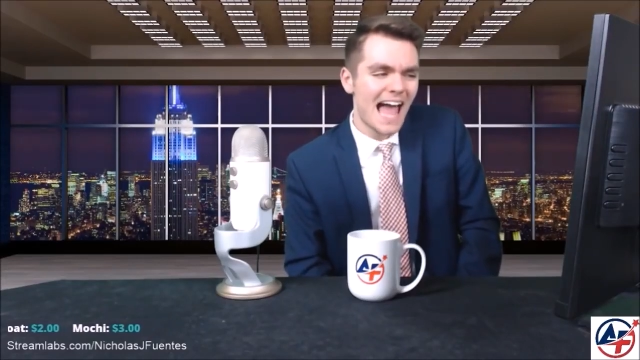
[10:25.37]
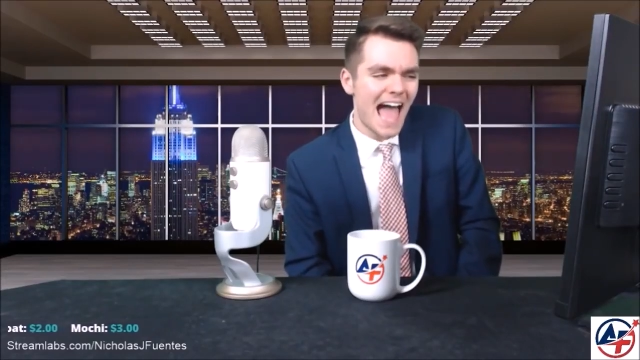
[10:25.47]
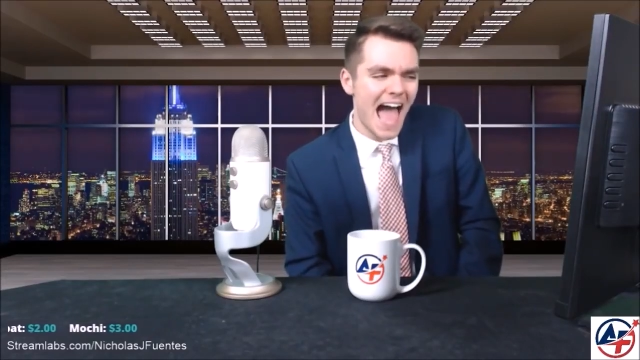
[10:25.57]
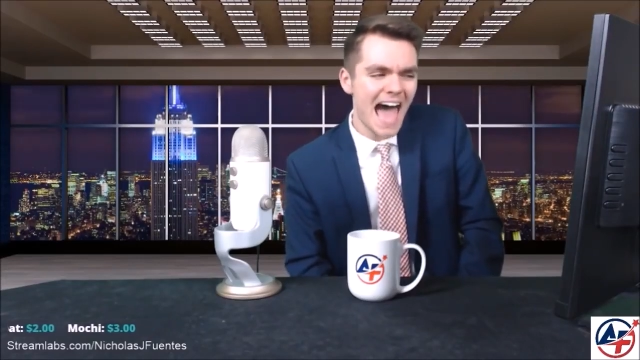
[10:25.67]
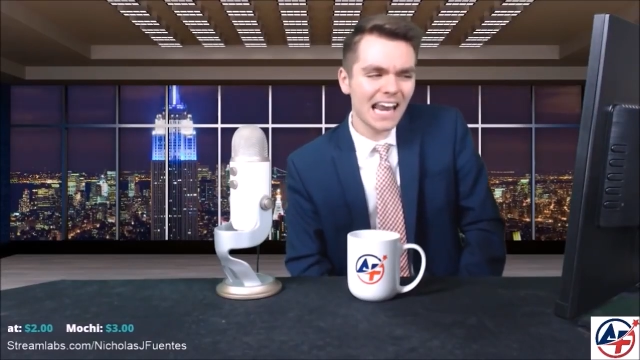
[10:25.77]

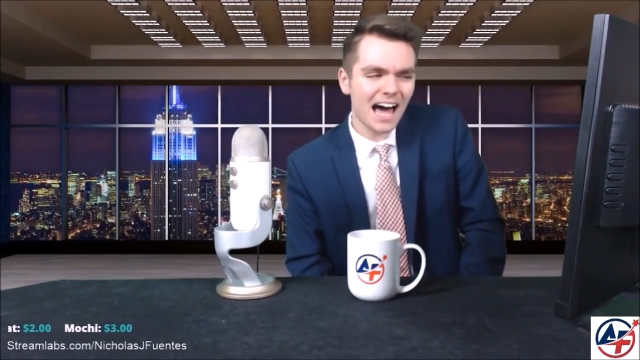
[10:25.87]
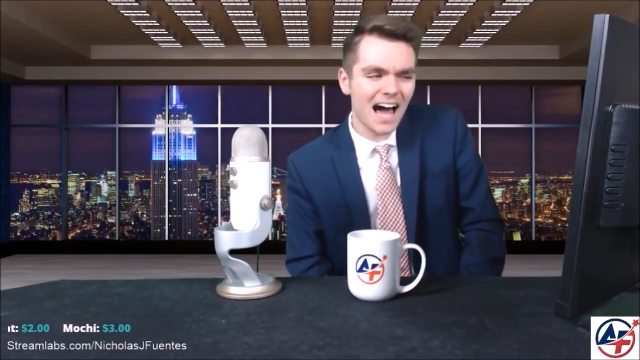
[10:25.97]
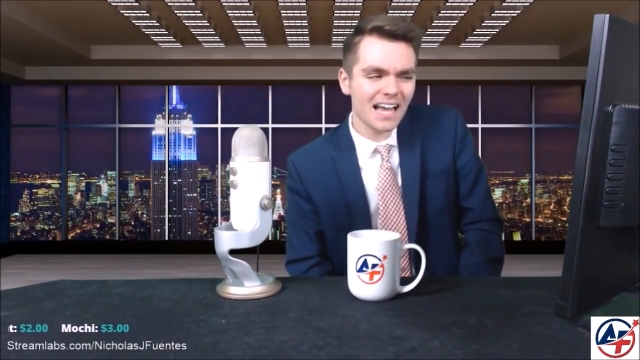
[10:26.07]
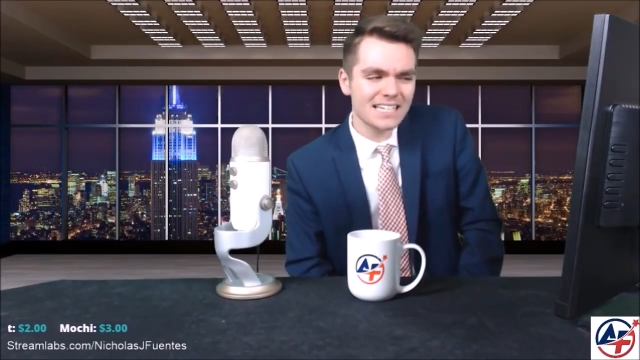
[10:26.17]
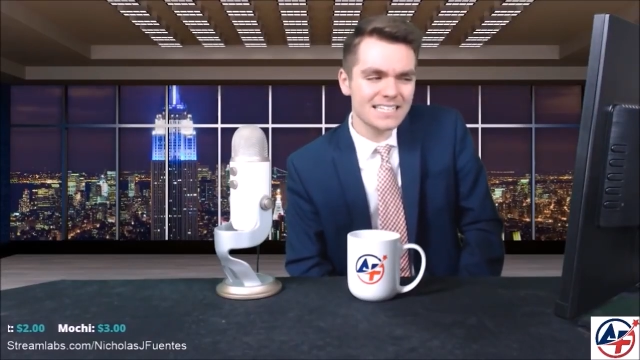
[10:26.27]
ad
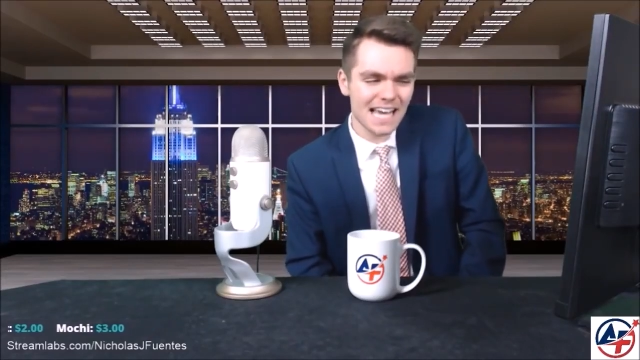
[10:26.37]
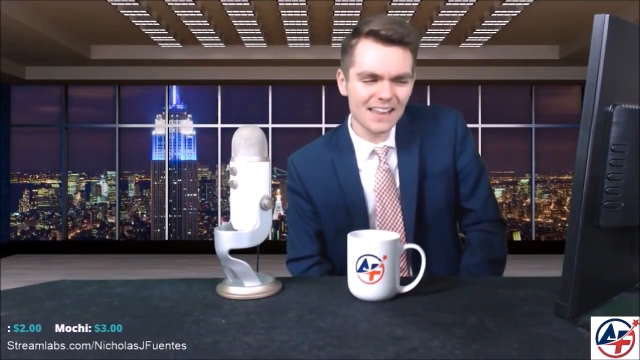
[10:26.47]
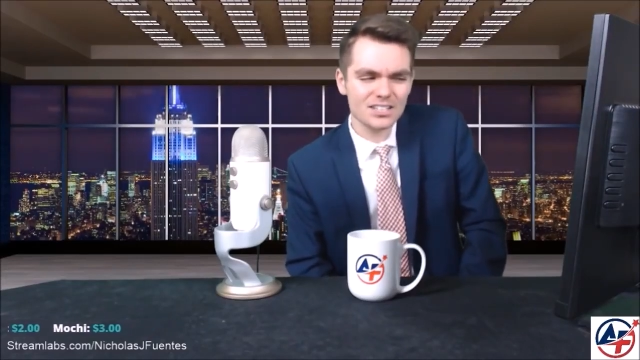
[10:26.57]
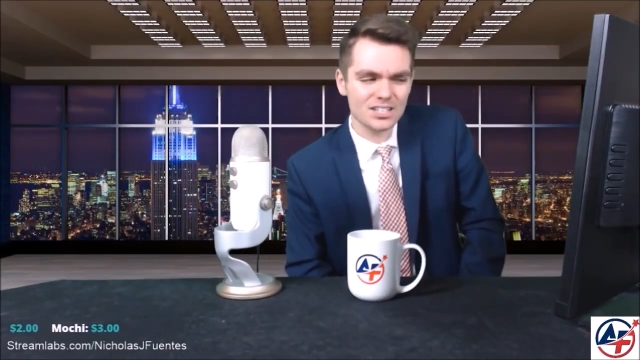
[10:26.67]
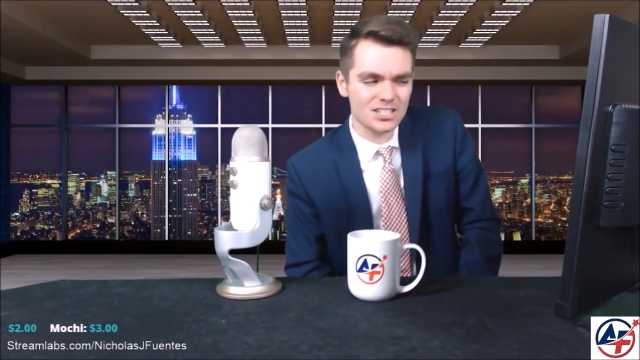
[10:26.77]
hoc
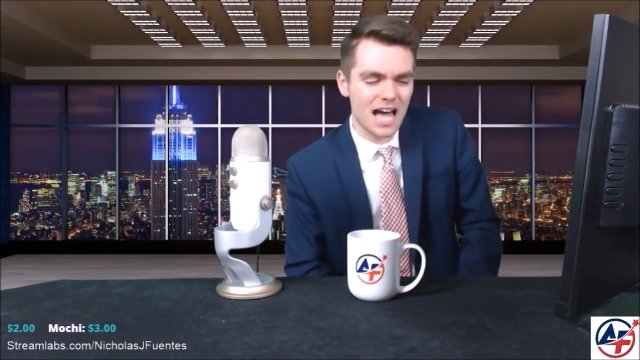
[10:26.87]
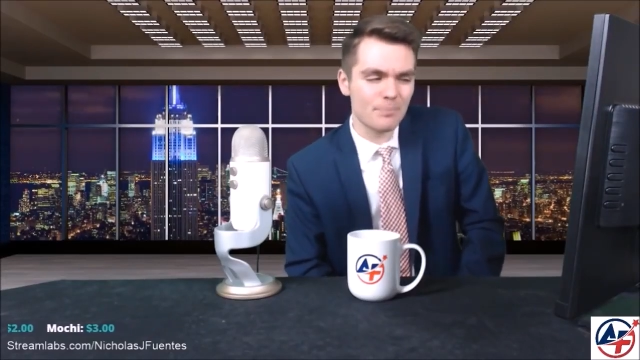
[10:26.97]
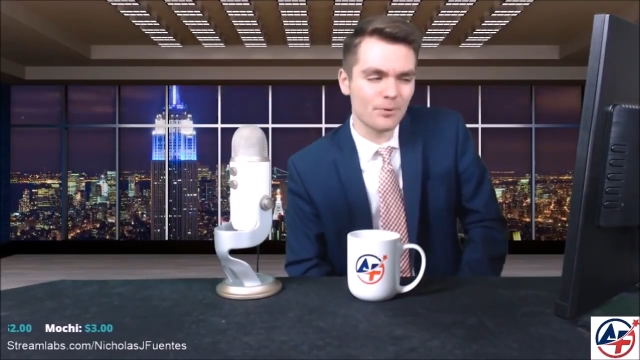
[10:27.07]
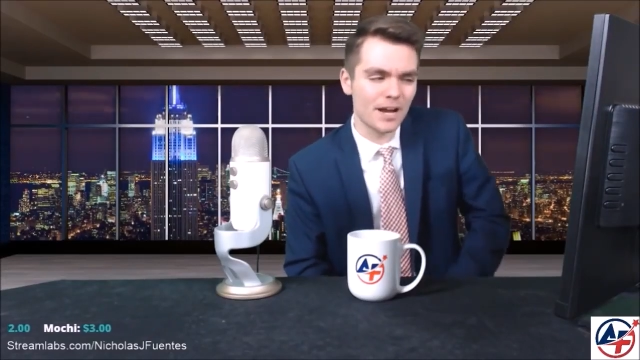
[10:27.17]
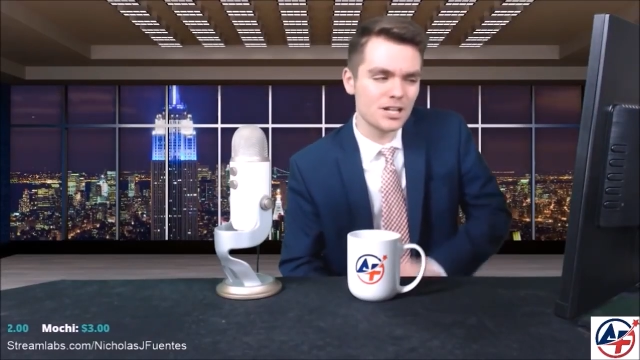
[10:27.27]
intelligence
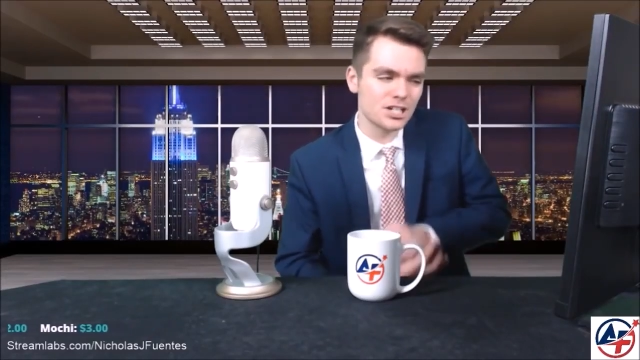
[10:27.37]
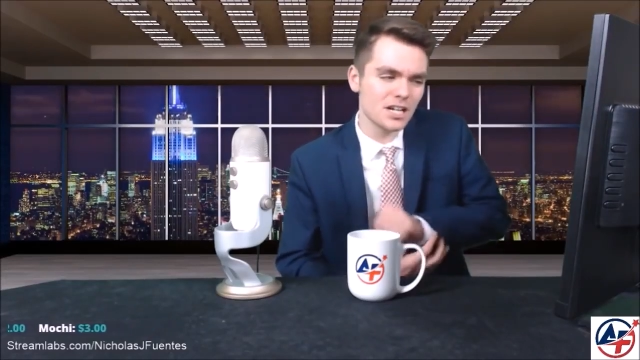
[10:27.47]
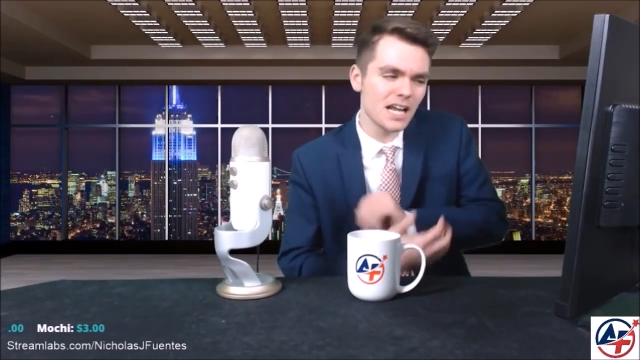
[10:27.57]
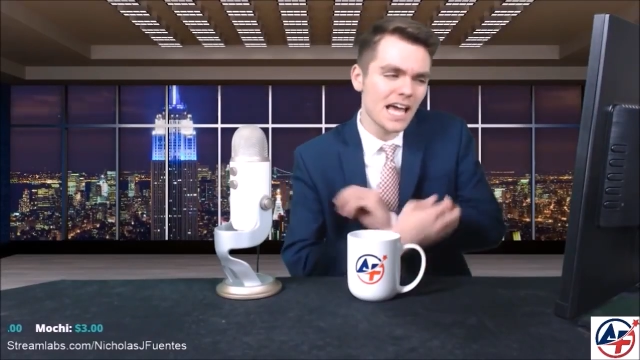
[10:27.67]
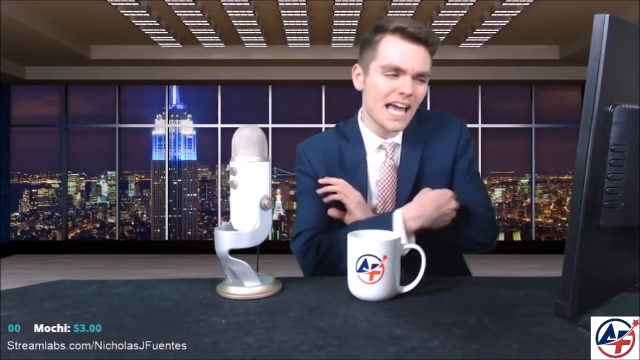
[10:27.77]

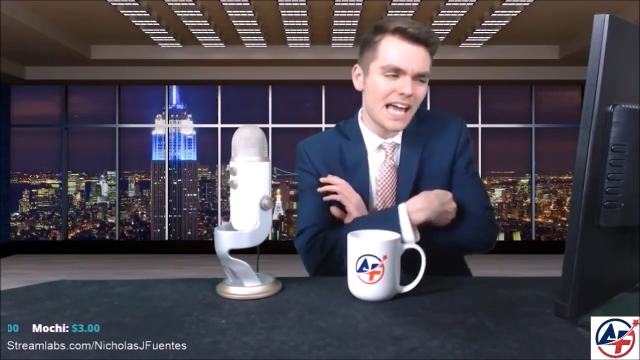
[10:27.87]
operation